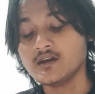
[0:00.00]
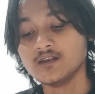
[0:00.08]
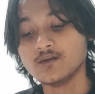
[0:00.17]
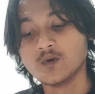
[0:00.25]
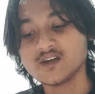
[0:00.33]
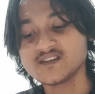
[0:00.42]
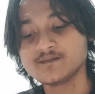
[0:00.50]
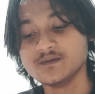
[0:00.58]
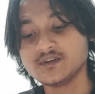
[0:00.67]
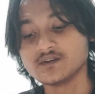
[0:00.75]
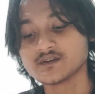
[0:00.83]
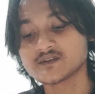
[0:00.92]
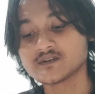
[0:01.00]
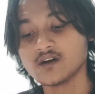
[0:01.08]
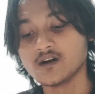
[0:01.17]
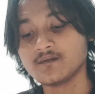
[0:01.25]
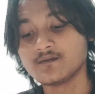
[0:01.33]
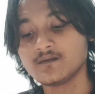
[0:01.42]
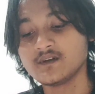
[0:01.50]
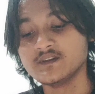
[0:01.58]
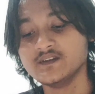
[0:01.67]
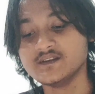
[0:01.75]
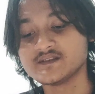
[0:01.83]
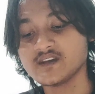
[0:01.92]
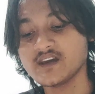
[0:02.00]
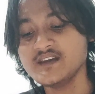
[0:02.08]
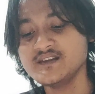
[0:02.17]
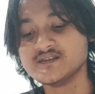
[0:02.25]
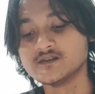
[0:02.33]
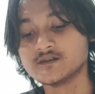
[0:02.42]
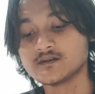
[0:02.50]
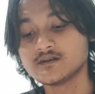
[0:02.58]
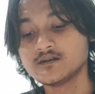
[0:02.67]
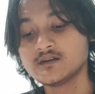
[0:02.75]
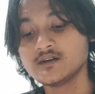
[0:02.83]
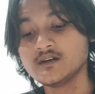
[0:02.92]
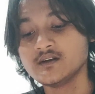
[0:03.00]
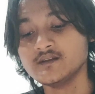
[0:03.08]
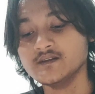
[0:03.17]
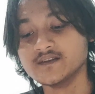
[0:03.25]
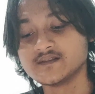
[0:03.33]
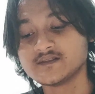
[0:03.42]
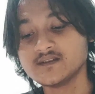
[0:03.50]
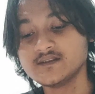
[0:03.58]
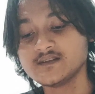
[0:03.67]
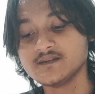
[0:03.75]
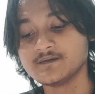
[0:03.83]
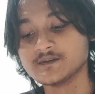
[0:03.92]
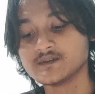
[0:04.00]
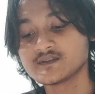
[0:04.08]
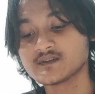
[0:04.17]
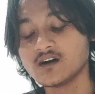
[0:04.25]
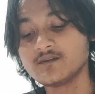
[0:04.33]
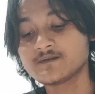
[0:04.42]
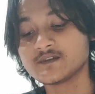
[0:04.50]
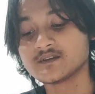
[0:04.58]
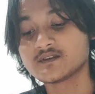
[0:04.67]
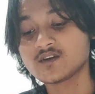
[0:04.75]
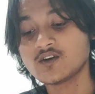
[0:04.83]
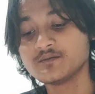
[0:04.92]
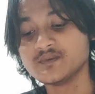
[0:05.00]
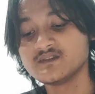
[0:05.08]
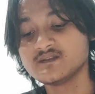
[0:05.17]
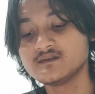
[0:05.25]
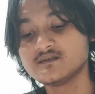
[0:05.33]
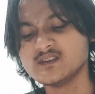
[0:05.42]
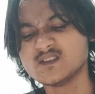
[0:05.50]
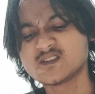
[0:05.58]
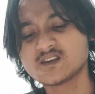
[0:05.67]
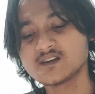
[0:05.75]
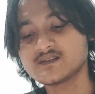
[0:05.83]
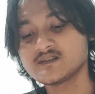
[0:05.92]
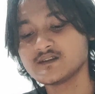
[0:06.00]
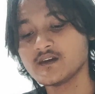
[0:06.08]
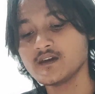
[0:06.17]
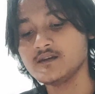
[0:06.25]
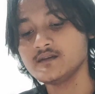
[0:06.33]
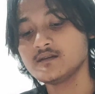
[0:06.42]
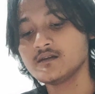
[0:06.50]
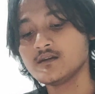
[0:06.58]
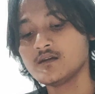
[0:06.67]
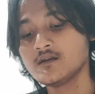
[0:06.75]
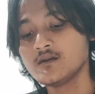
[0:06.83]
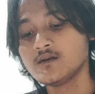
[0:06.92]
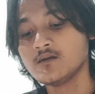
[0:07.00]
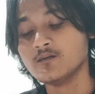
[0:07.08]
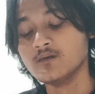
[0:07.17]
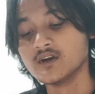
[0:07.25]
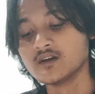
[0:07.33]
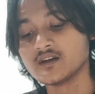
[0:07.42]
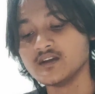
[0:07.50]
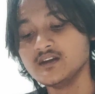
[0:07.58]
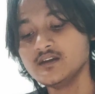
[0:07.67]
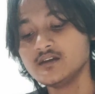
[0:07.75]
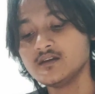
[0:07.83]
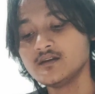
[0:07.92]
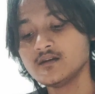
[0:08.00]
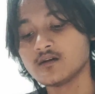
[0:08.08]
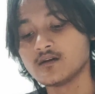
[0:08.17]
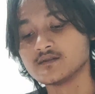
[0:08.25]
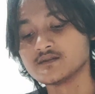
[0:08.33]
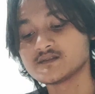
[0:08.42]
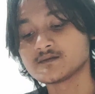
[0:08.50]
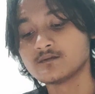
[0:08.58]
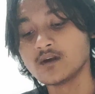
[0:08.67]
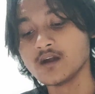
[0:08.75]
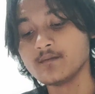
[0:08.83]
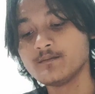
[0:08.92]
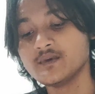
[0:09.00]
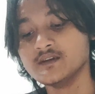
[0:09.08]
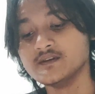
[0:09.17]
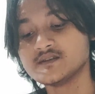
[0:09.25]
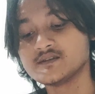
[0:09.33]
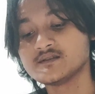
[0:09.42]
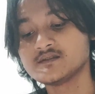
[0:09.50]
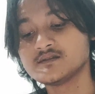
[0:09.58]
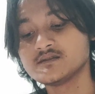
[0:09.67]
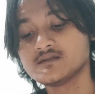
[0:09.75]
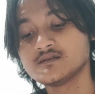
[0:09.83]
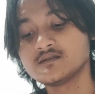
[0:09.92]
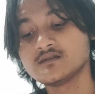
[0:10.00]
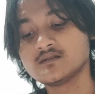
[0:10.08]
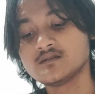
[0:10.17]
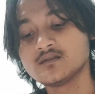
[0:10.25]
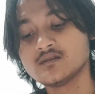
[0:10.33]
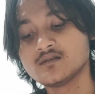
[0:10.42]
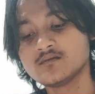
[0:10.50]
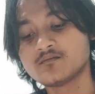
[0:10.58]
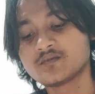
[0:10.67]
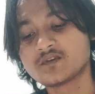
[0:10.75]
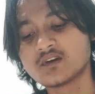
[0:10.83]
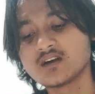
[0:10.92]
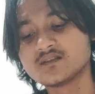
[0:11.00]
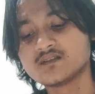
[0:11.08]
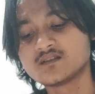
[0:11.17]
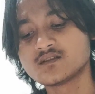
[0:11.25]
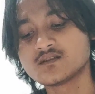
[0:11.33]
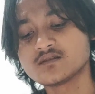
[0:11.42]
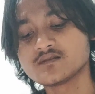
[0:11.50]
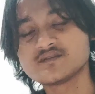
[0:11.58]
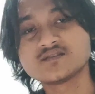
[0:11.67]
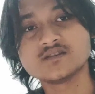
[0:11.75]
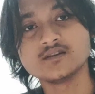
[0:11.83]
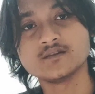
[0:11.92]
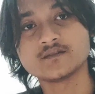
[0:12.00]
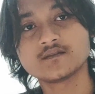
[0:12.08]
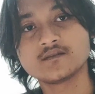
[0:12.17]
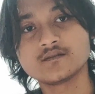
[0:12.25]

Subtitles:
It was because of this anger that Sisyphus often committed disgusting acts where he once raped his brother child,